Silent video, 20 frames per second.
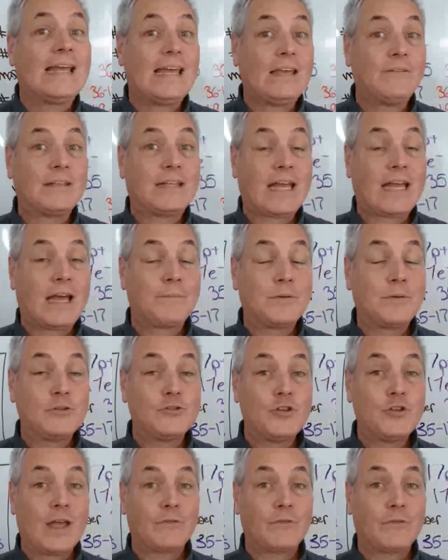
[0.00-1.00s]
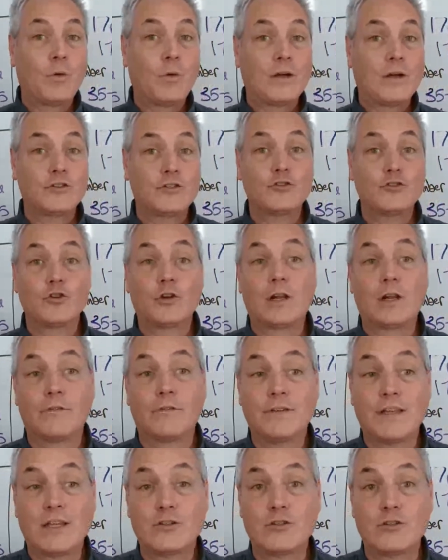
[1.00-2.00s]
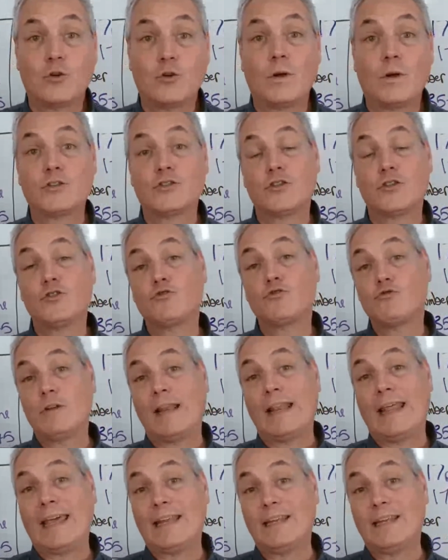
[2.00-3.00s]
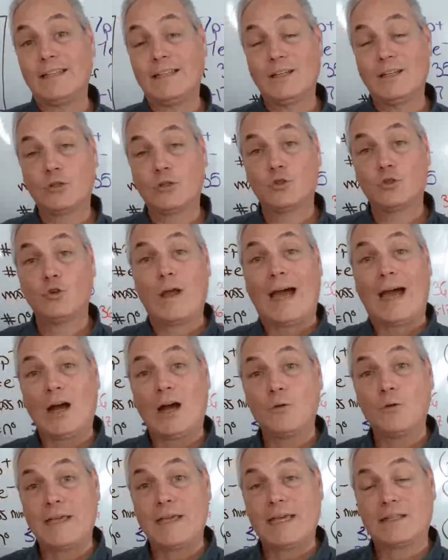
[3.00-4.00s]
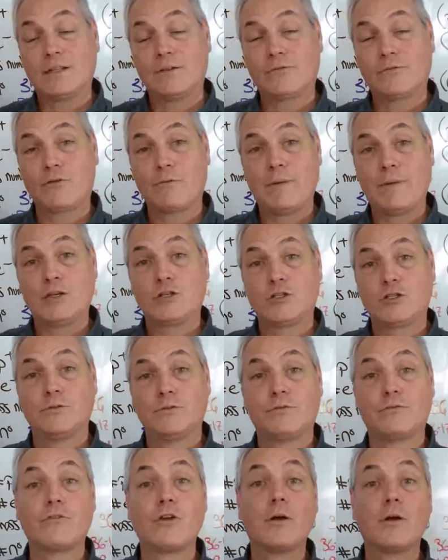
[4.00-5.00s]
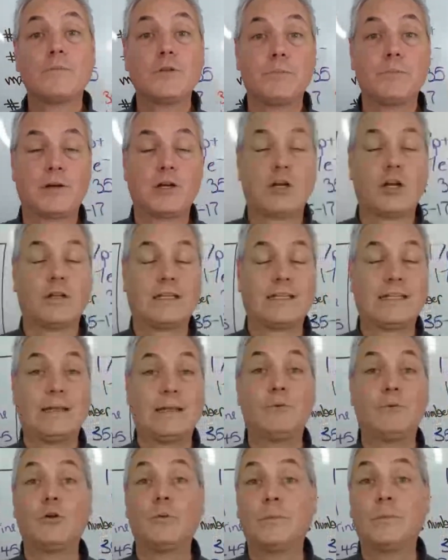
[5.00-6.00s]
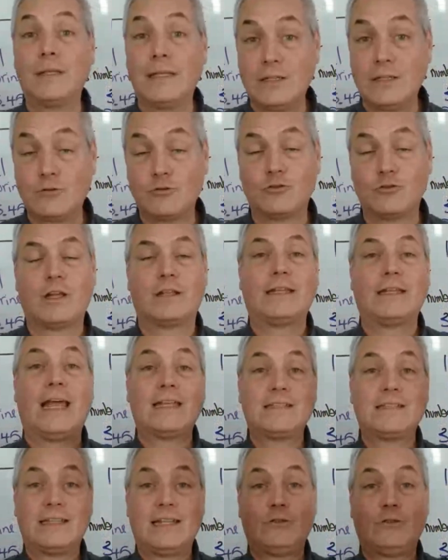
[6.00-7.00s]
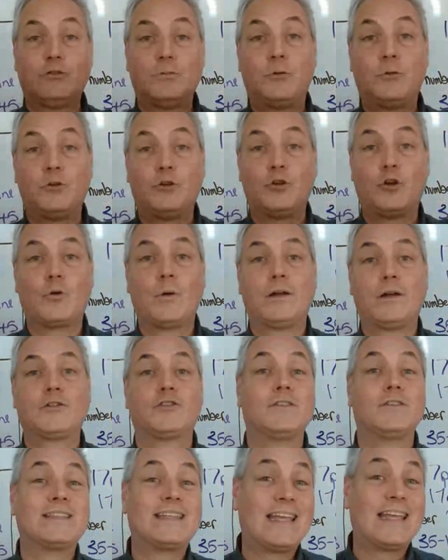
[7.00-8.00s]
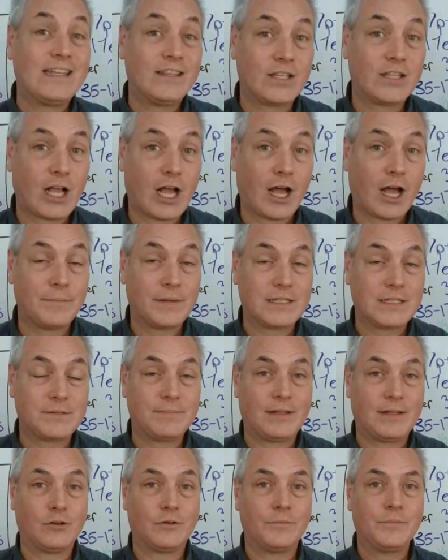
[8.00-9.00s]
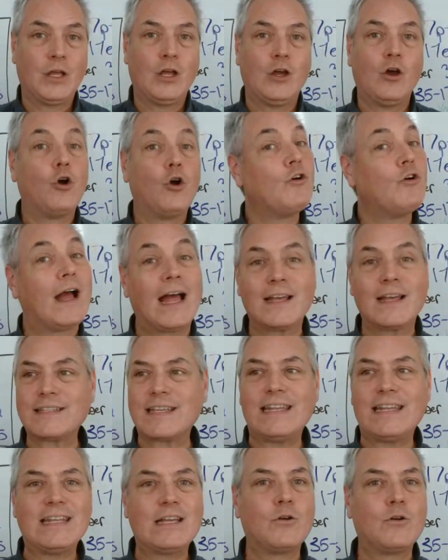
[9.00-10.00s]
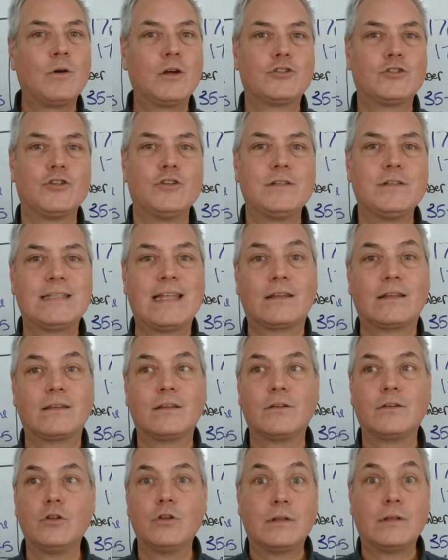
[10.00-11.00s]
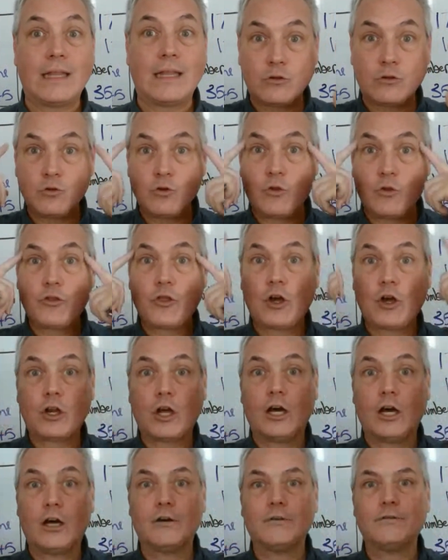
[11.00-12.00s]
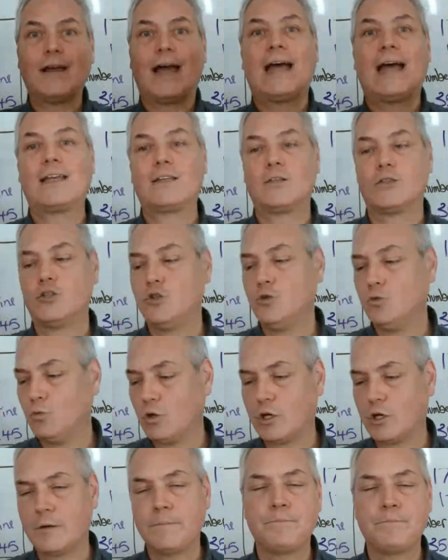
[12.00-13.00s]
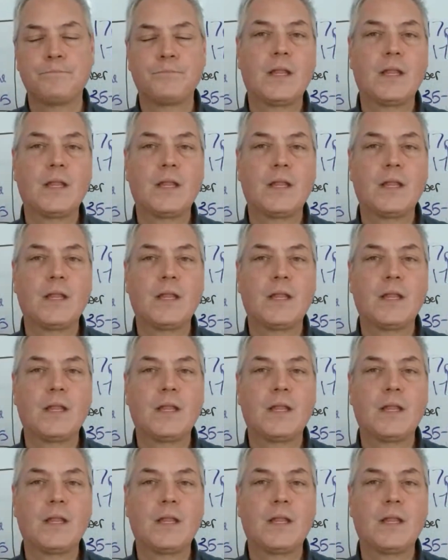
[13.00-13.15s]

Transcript: If it happens you have questions or clarification questions related to how we get information from the periodic table, please do not hesitate to put your questions in the comments below, or ask any questions that you thought of as you were